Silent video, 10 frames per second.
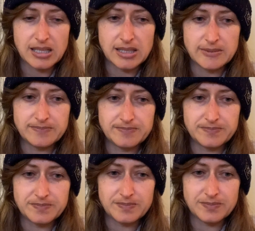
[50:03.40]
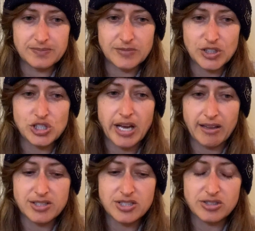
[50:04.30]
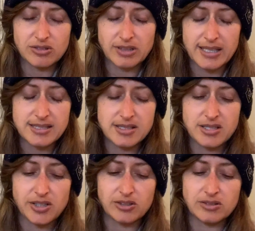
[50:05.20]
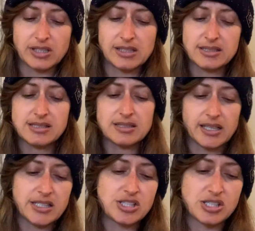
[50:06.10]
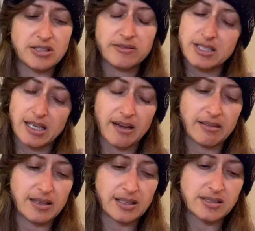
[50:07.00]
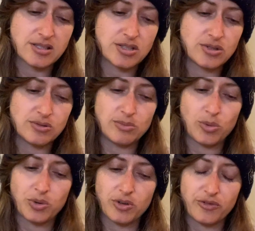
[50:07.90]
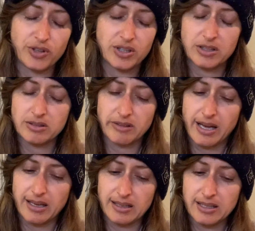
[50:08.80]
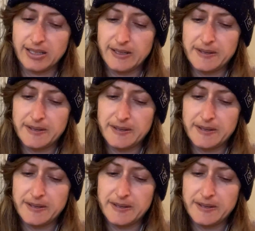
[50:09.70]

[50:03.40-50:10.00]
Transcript: um, the challenges or lessons that you're learning. This is kind of shifting, I think, into more of a like